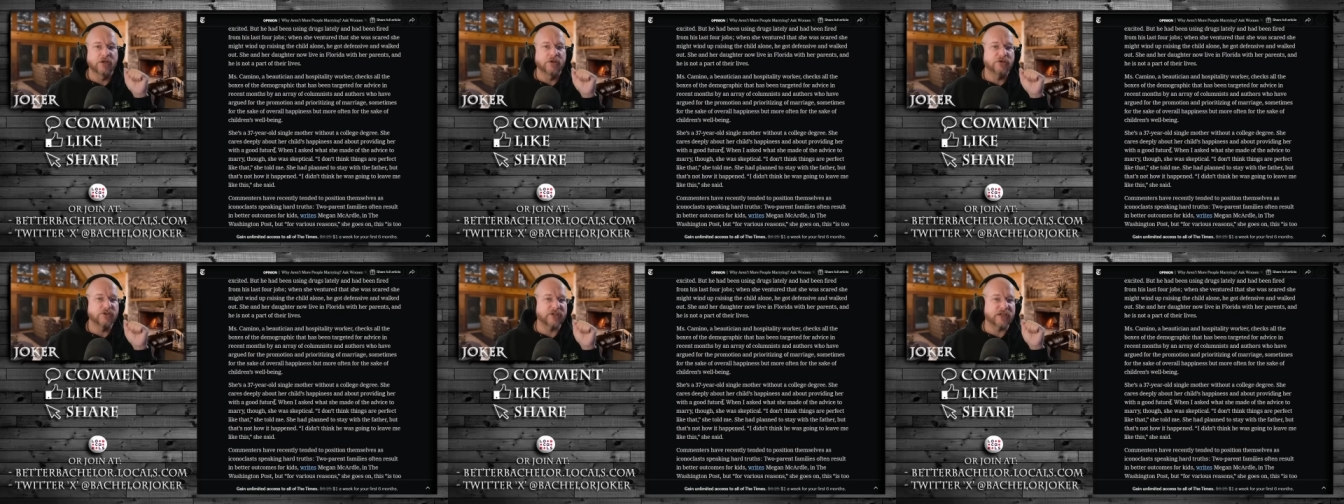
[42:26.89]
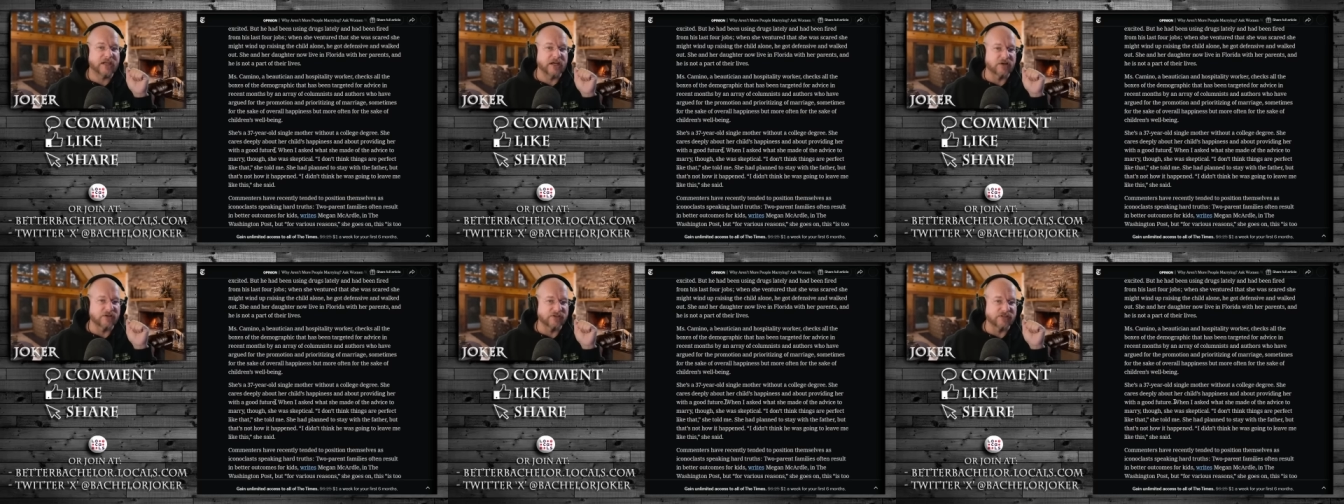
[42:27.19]
She
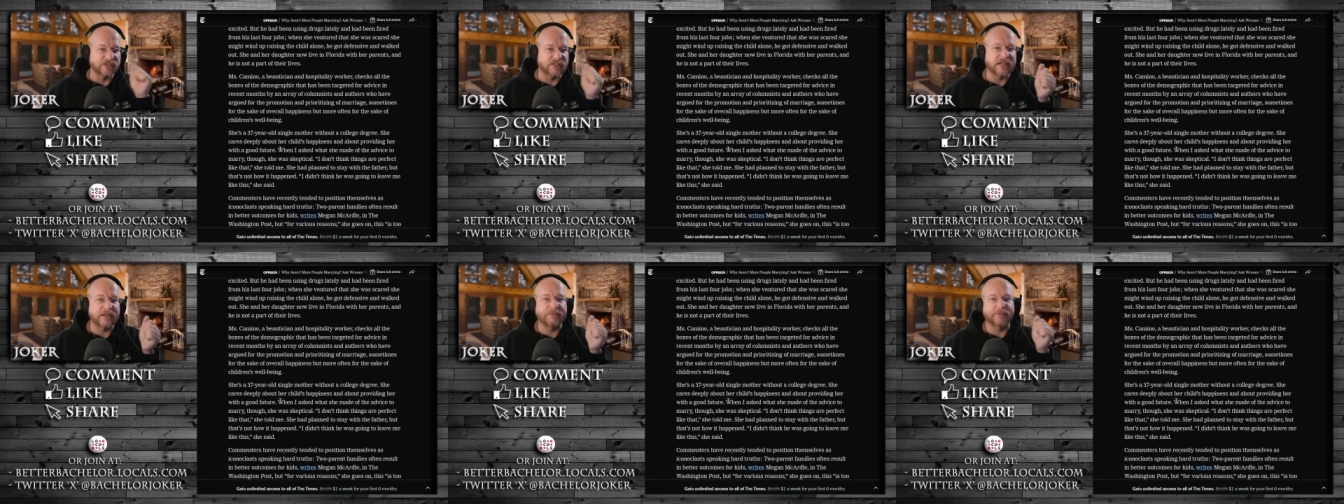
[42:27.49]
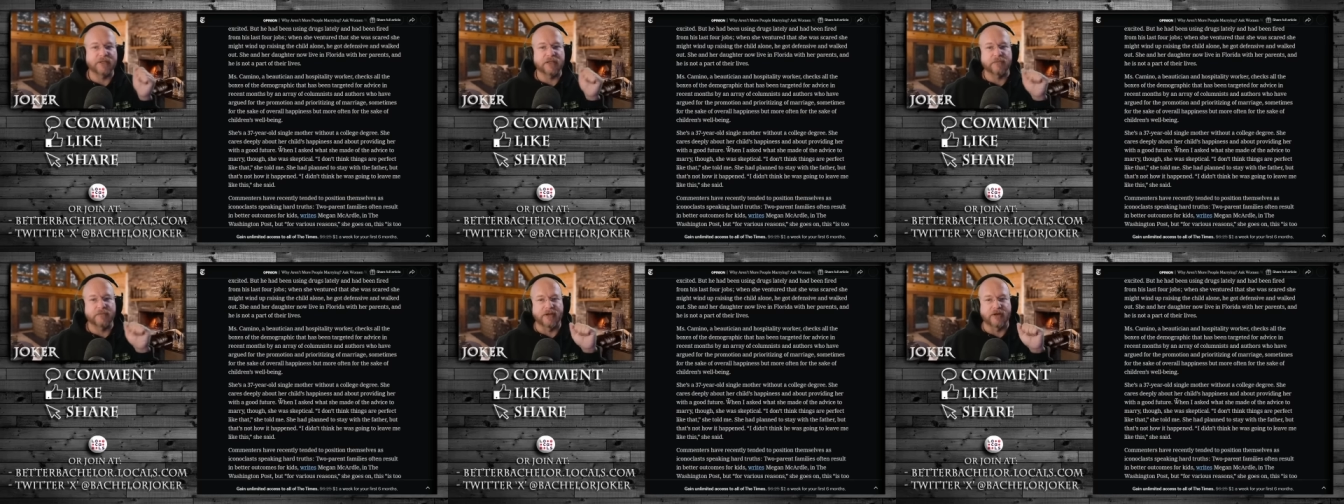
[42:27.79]
cares
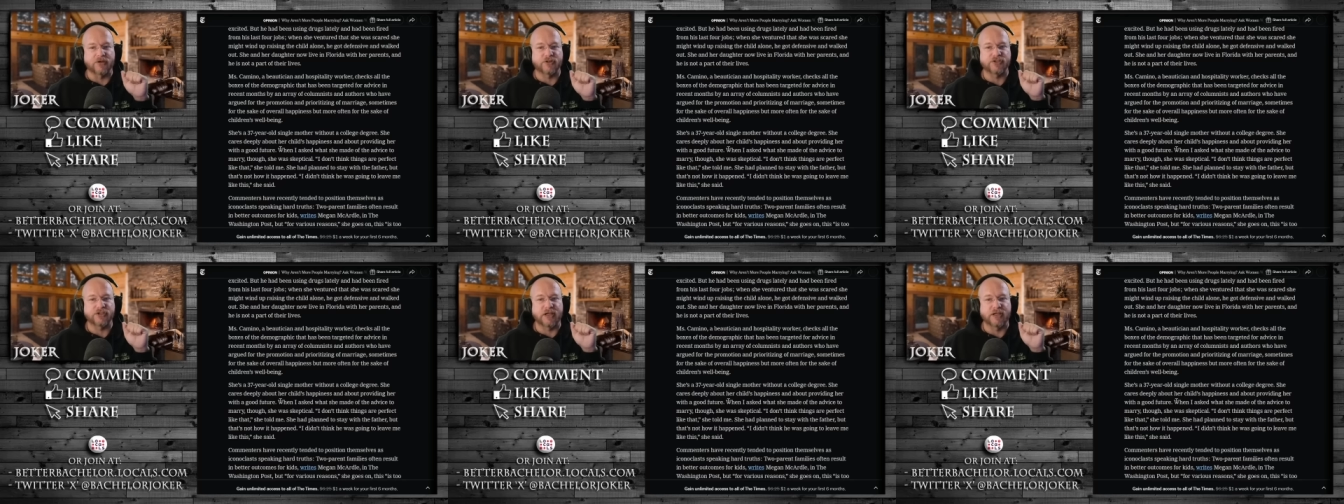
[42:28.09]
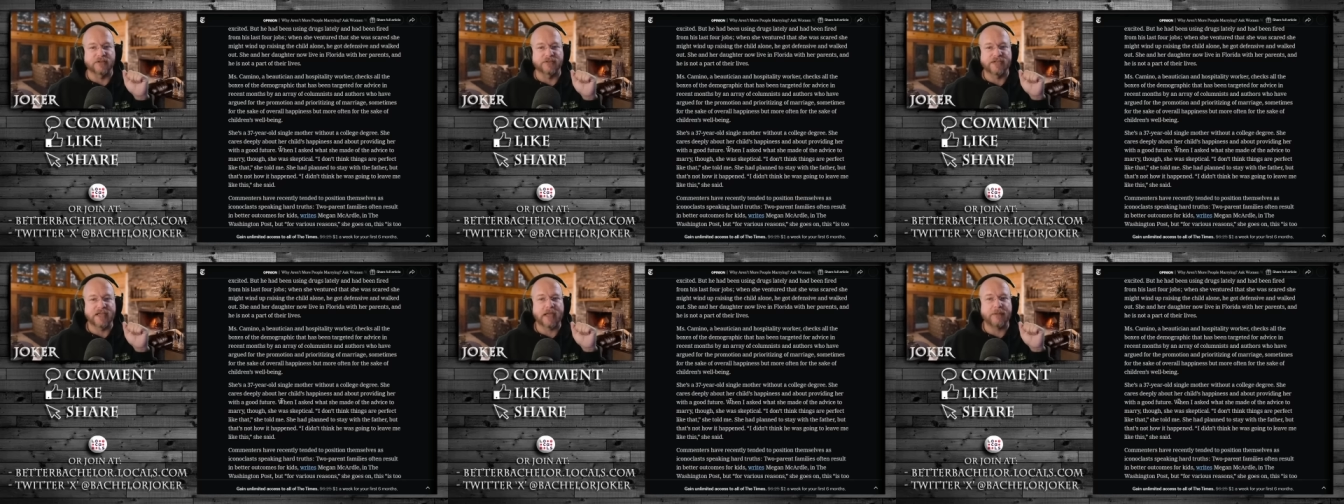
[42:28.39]
deeply about her
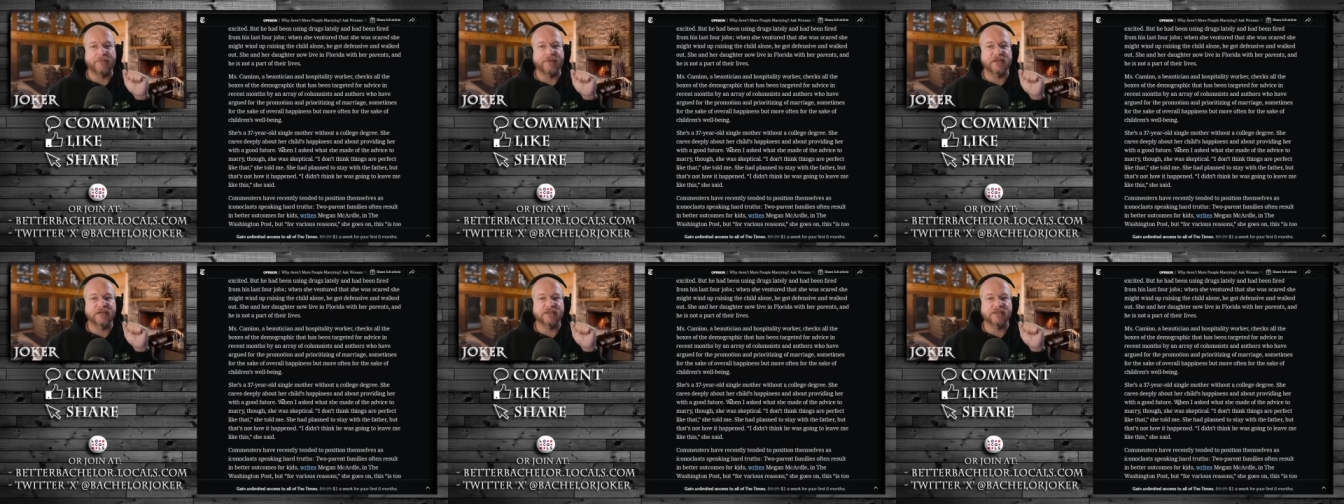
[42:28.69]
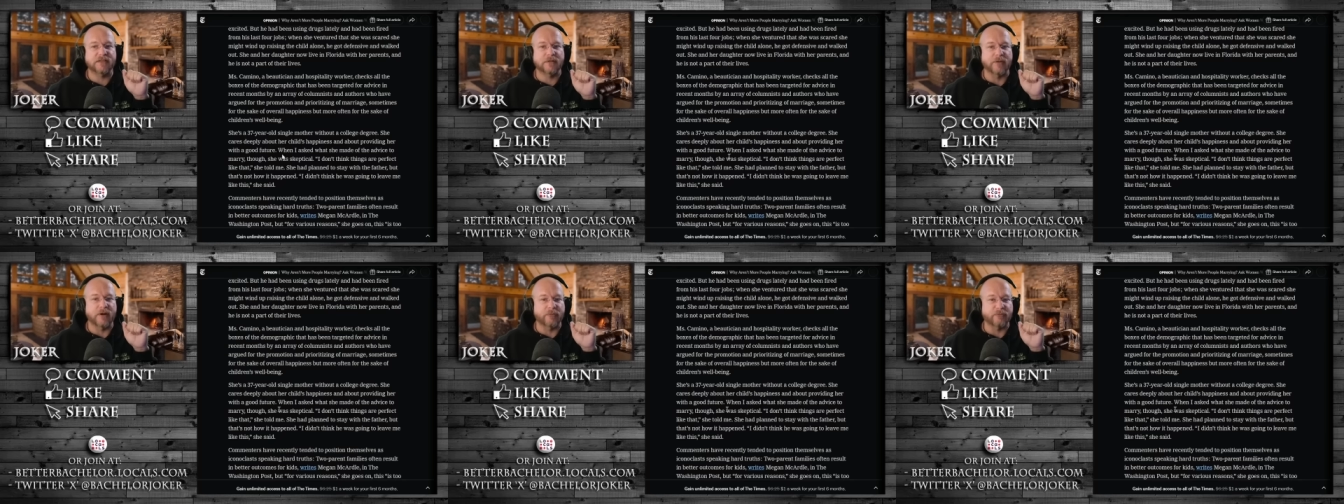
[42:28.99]
child's
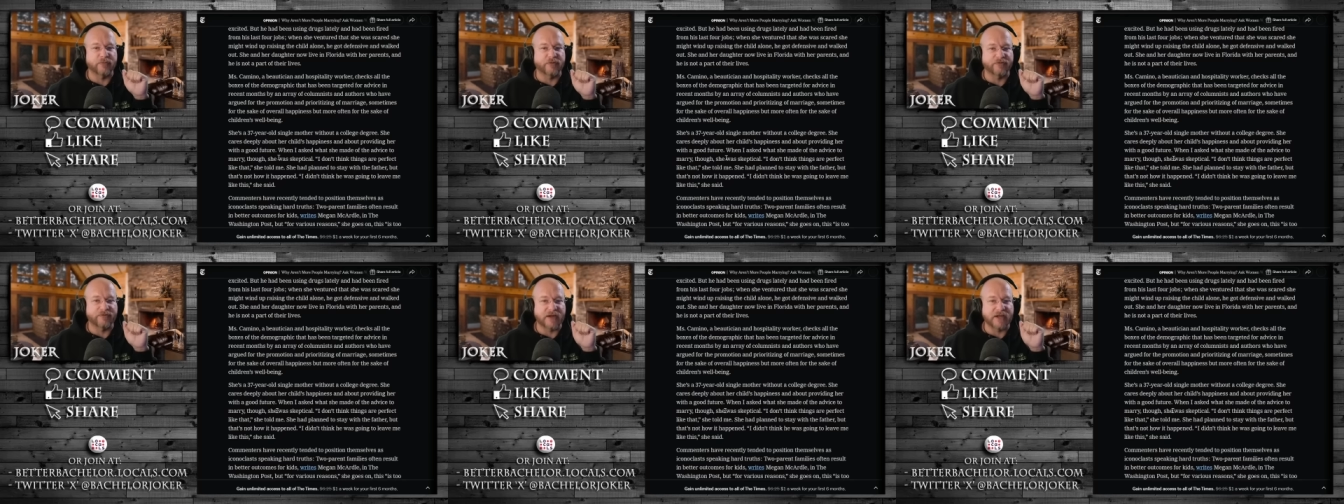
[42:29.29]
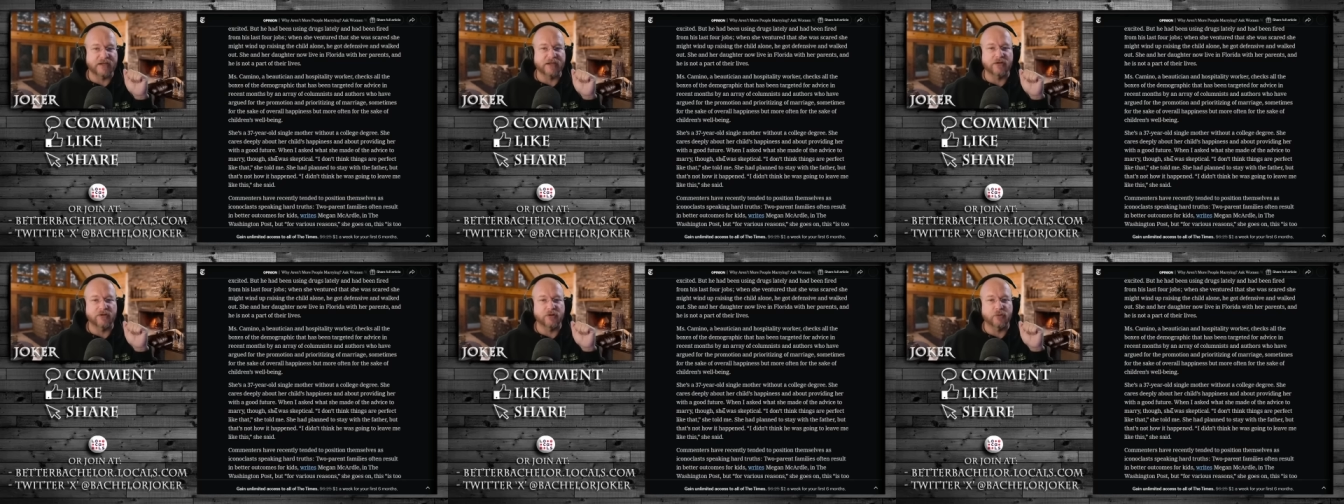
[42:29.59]
happiness and about
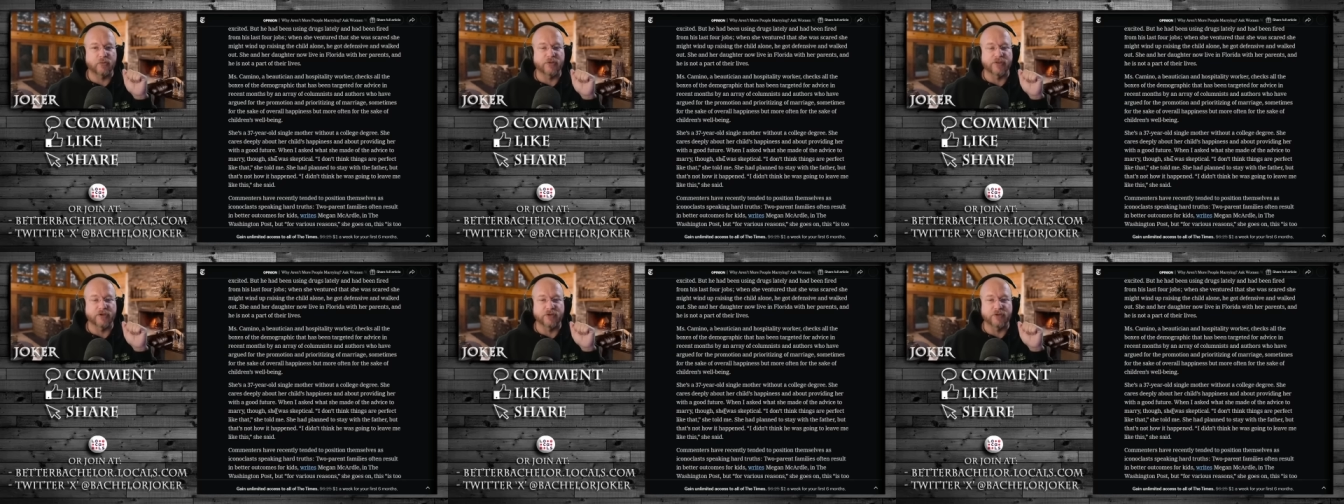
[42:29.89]
providing her with